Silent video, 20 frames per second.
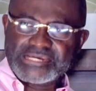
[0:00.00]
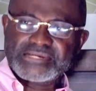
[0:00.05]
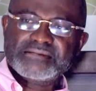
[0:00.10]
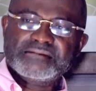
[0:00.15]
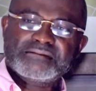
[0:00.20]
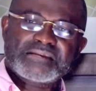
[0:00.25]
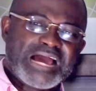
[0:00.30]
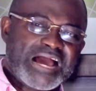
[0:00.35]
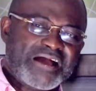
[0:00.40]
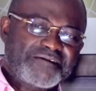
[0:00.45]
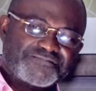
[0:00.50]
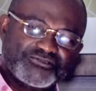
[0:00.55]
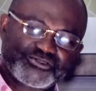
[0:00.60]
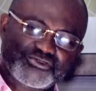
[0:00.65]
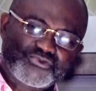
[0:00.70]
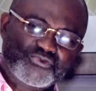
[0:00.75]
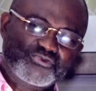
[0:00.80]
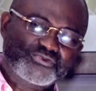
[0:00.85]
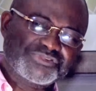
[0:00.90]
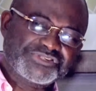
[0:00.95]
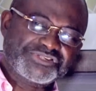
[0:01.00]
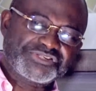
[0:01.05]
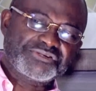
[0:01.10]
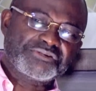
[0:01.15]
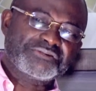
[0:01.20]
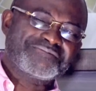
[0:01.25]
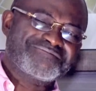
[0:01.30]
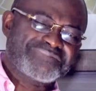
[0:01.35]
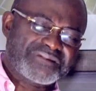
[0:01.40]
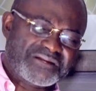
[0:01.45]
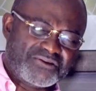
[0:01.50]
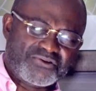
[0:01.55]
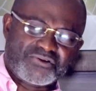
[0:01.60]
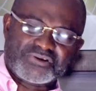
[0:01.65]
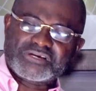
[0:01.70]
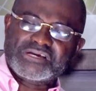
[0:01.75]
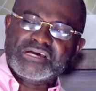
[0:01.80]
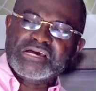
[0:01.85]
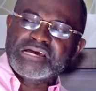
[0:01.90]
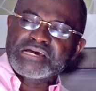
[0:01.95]
And I have shown,
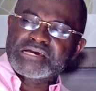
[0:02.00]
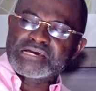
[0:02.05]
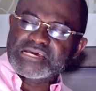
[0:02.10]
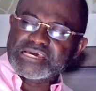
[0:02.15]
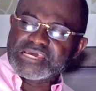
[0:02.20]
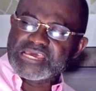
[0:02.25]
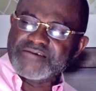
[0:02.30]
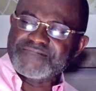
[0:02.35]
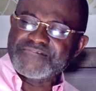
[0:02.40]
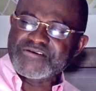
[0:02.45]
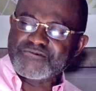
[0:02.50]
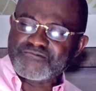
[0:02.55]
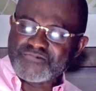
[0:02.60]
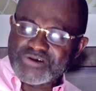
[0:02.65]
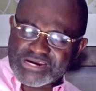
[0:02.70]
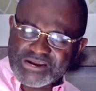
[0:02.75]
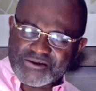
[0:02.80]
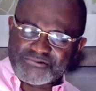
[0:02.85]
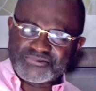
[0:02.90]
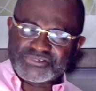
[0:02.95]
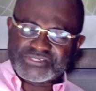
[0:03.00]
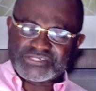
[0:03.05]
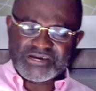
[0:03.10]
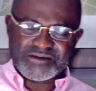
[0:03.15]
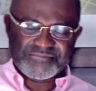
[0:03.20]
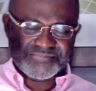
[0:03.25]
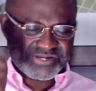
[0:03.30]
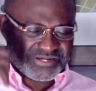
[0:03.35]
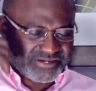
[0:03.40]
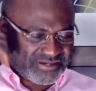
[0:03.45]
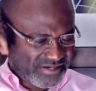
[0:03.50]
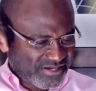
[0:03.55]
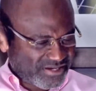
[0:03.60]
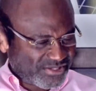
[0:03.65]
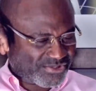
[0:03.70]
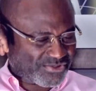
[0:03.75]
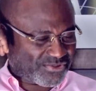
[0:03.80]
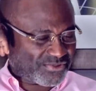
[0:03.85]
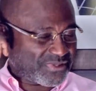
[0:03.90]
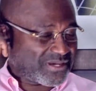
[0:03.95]
look, even when I was coming,
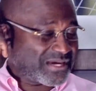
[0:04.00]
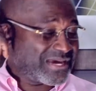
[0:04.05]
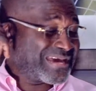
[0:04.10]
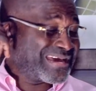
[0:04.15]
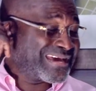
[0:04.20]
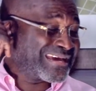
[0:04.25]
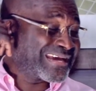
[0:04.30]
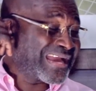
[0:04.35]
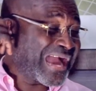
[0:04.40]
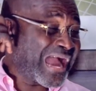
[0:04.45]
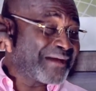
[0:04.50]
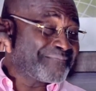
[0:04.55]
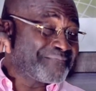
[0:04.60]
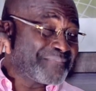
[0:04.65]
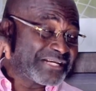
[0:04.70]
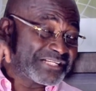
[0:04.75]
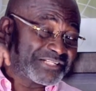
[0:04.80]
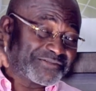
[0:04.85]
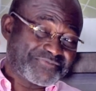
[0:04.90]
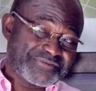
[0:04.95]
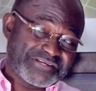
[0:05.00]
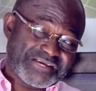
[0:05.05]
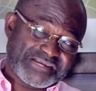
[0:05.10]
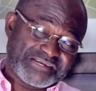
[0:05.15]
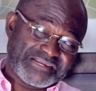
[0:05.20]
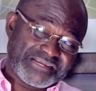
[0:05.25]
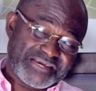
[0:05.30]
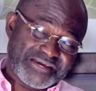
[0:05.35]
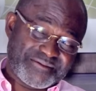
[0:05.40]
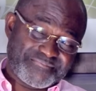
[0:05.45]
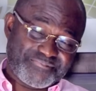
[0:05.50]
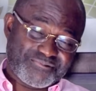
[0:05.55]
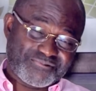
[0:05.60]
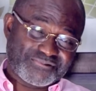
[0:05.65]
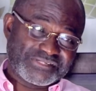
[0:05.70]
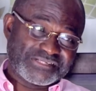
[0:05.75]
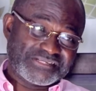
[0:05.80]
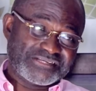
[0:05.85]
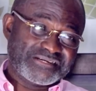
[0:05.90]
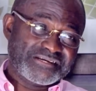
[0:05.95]
a guy met me at the
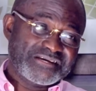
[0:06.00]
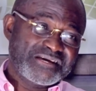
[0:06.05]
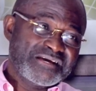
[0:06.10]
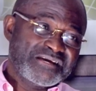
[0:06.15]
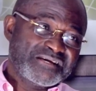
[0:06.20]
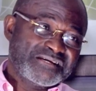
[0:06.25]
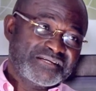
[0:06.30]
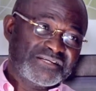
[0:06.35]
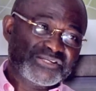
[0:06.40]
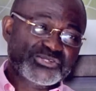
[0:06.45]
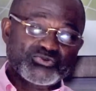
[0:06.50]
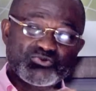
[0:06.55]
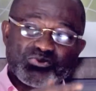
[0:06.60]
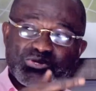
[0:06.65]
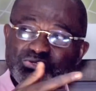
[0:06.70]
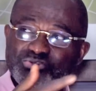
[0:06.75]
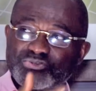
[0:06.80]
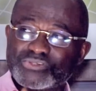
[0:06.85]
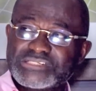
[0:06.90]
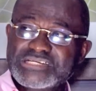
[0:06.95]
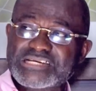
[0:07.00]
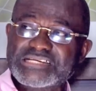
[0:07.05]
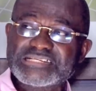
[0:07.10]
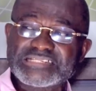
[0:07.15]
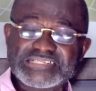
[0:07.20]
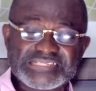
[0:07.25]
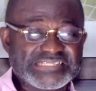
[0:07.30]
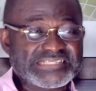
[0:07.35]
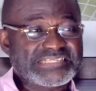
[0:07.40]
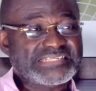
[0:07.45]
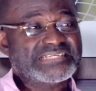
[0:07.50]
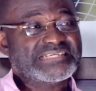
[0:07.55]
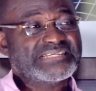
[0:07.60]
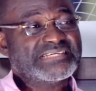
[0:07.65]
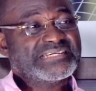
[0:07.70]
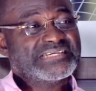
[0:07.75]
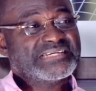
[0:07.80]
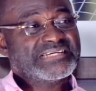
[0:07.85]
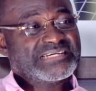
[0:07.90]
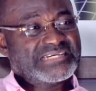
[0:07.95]
airport here. He's going to Tennessee
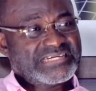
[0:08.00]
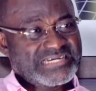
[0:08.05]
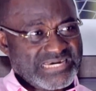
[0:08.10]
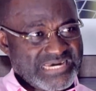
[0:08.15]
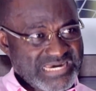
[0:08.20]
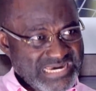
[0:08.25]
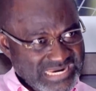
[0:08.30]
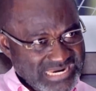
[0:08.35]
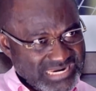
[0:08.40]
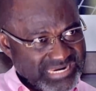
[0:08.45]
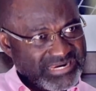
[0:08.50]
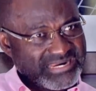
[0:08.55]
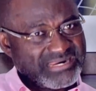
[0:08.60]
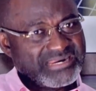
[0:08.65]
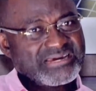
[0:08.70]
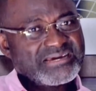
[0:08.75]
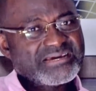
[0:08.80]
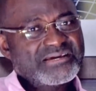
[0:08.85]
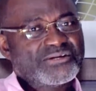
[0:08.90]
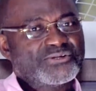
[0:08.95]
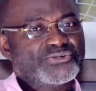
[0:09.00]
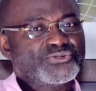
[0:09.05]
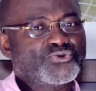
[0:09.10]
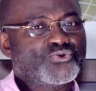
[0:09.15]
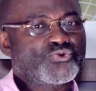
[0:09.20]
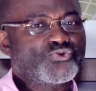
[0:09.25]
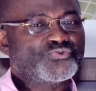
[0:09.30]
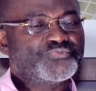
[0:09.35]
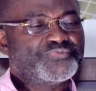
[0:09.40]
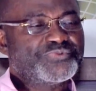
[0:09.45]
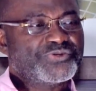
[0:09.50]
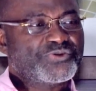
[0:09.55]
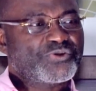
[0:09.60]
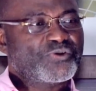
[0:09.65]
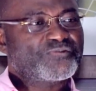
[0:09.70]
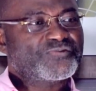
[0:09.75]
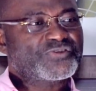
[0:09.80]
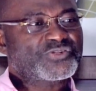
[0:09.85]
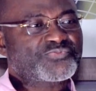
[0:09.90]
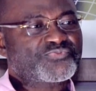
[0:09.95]
and told
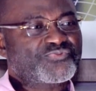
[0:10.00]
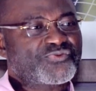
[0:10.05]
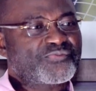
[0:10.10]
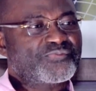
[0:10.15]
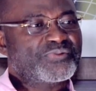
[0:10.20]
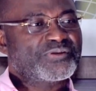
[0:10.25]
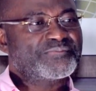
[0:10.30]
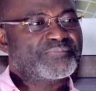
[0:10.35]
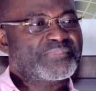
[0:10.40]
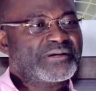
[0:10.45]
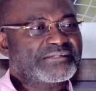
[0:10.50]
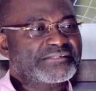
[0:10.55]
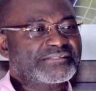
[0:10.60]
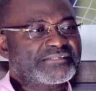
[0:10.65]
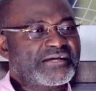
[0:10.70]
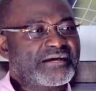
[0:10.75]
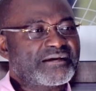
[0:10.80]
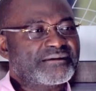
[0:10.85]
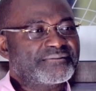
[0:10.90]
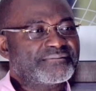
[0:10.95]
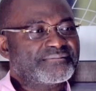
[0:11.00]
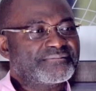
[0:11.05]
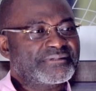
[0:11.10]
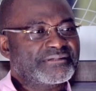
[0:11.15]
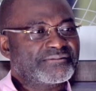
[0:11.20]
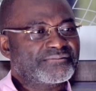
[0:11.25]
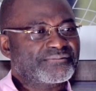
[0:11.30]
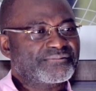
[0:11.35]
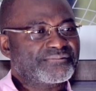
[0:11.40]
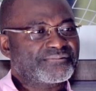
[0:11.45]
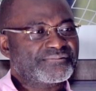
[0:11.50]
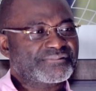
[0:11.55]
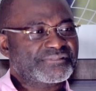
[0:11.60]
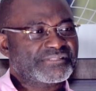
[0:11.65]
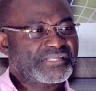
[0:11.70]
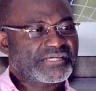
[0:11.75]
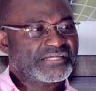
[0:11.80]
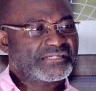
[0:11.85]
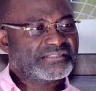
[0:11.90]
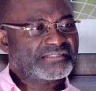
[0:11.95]
me of his problem at Chad and all
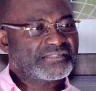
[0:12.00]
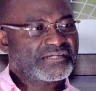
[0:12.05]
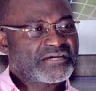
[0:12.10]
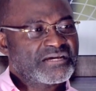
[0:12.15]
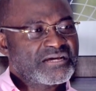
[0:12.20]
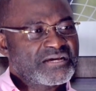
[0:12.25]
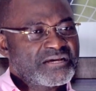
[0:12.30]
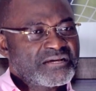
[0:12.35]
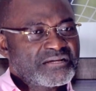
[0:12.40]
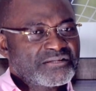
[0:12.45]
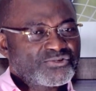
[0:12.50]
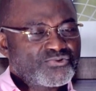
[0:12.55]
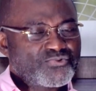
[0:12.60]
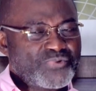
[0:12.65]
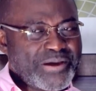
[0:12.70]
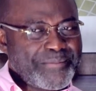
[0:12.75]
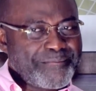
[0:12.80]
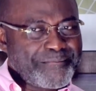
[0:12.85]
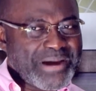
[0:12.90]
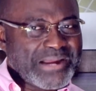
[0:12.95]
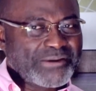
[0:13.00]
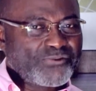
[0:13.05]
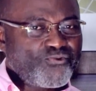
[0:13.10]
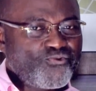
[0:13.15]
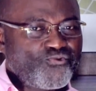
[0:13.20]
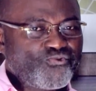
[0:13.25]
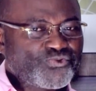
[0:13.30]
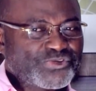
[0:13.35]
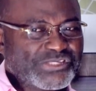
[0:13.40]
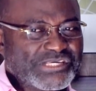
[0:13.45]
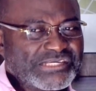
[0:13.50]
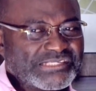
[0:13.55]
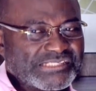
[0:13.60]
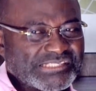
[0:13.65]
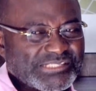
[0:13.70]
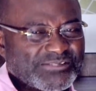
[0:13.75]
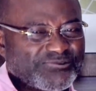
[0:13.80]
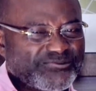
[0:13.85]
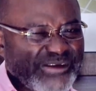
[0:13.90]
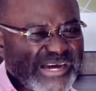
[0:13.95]
those things. So a man who
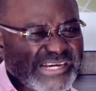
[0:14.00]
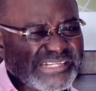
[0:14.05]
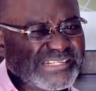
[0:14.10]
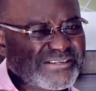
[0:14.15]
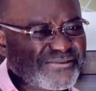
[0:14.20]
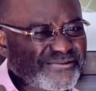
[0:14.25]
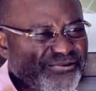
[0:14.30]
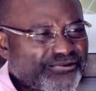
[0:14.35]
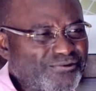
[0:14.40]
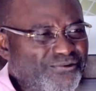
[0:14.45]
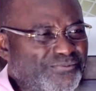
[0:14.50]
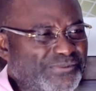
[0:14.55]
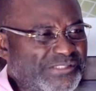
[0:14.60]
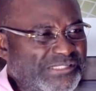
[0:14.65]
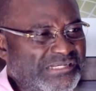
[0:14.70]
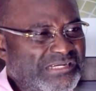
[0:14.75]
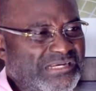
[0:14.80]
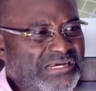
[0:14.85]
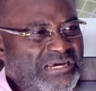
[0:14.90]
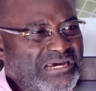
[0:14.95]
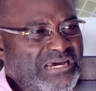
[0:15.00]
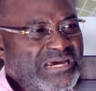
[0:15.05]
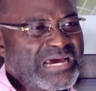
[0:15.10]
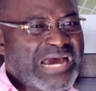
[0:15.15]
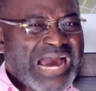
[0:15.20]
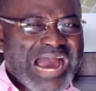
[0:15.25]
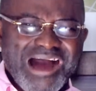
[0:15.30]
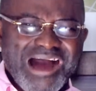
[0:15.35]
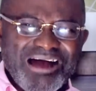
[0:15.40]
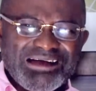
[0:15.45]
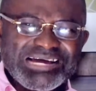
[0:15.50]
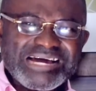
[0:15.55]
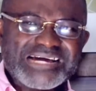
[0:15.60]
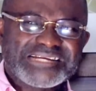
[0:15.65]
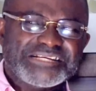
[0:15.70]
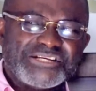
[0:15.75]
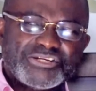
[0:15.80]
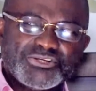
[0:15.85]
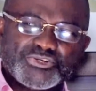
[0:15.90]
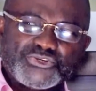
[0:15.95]
says he's fighting corruption,
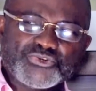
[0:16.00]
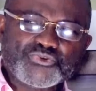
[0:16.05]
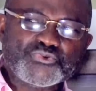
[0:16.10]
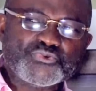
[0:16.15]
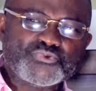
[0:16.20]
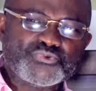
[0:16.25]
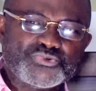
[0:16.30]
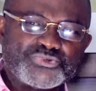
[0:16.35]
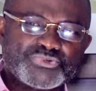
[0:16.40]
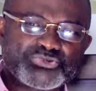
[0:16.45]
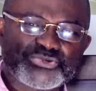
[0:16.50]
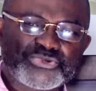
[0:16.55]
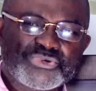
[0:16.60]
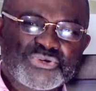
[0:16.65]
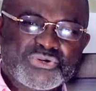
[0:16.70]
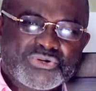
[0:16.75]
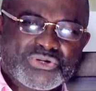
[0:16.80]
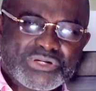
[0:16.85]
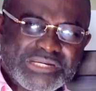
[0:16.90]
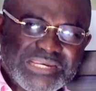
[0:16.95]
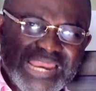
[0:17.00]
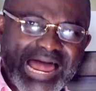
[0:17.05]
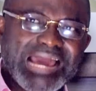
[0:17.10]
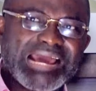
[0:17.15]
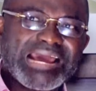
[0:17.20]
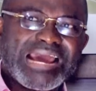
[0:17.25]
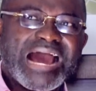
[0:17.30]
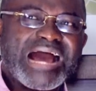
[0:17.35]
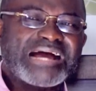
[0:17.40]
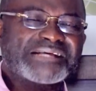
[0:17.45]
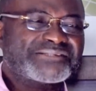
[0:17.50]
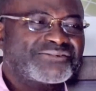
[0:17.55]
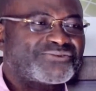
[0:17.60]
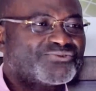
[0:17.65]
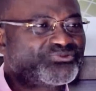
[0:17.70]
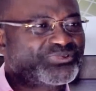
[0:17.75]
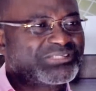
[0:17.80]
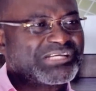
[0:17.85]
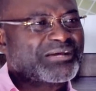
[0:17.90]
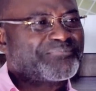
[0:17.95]
how can he use
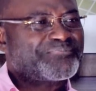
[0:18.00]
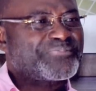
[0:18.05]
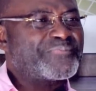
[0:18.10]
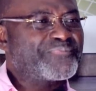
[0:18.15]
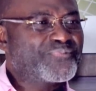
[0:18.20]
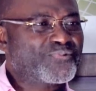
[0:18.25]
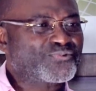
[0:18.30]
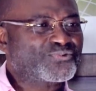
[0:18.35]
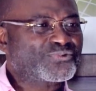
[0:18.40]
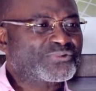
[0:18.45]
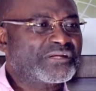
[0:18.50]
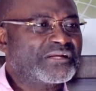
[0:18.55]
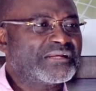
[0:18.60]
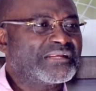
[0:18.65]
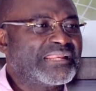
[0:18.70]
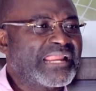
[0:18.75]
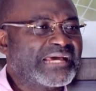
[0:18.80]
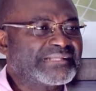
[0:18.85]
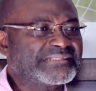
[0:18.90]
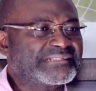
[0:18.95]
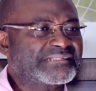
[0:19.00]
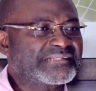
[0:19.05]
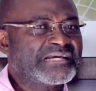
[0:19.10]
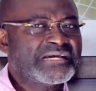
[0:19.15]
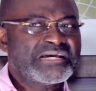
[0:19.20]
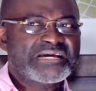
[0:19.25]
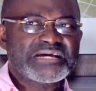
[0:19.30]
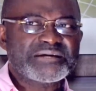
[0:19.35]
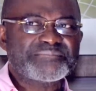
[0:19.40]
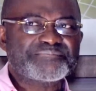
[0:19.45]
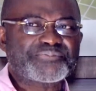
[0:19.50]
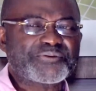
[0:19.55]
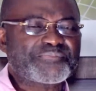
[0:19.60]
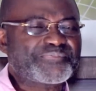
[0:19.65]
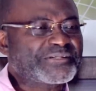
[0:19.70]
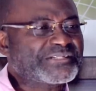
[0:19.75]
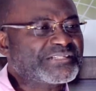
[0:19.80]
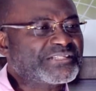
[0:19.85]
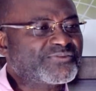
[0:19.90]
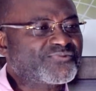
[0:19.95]
langars to take people's lands
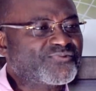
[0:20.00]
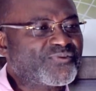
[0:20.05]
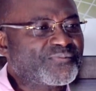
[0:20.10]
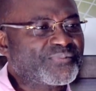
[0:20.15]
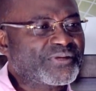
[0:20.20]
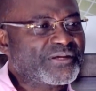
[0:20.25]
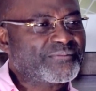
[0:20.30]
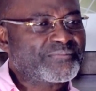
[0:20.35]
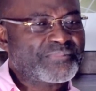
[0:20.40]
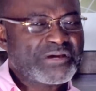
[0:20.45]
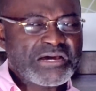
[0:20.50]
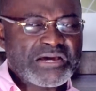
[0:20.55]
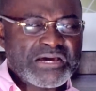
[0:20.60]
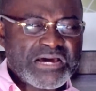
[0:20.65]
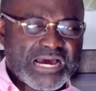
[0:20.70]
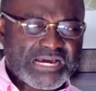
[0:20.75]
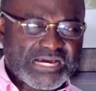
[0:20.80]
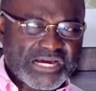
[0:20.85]
and properties from them?